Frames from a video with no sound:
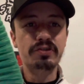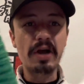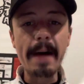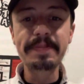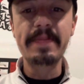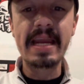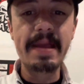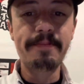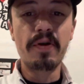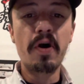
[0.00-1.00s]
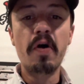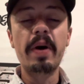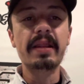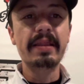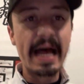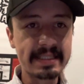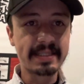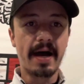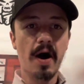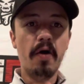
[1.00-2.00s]
Drop the mini broom. Let's
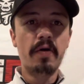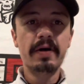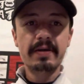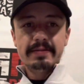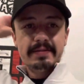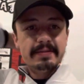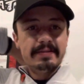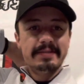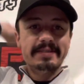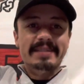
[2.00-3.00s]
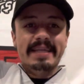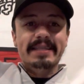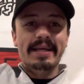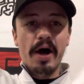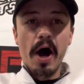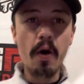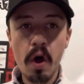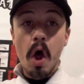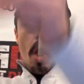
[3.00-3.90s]
go. 6 and 0.